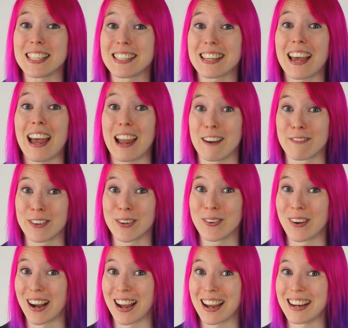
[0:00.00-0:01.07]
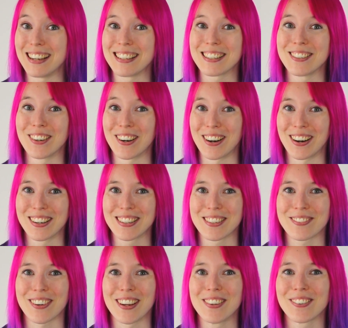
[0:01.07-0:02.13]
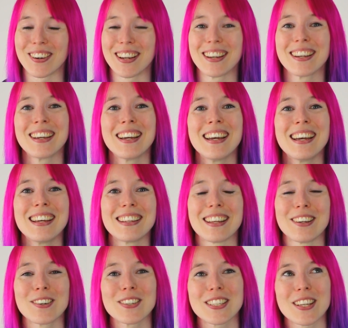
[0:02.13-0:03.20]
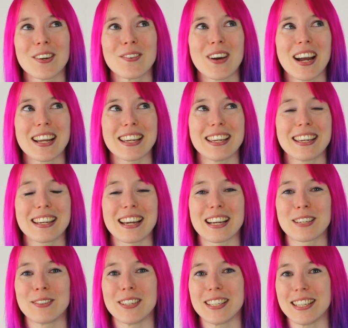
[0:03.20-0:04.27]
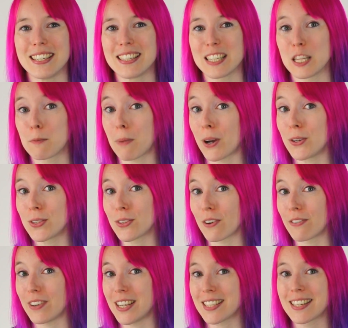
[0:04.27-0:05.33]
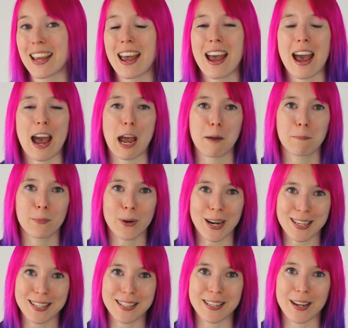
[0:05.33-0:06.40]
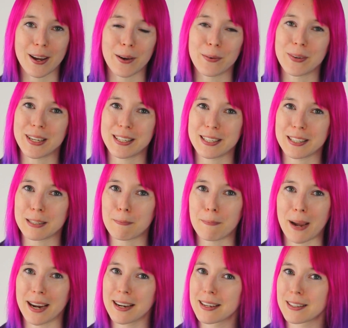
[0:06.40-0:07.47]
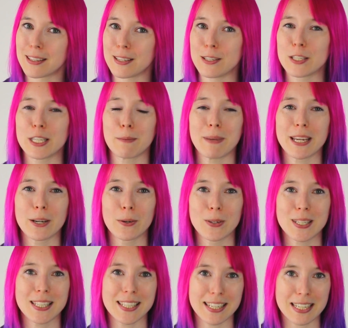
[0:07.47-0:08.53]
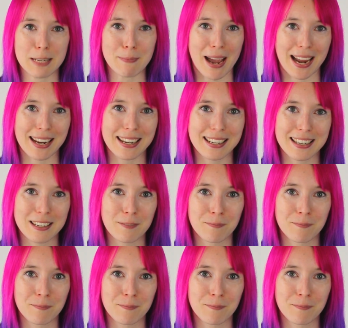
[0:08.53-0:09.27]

is everywhere. It's not hard to find one. They also work in cash machines in the post office and Prestia, which is a bank that used to be called Citibank.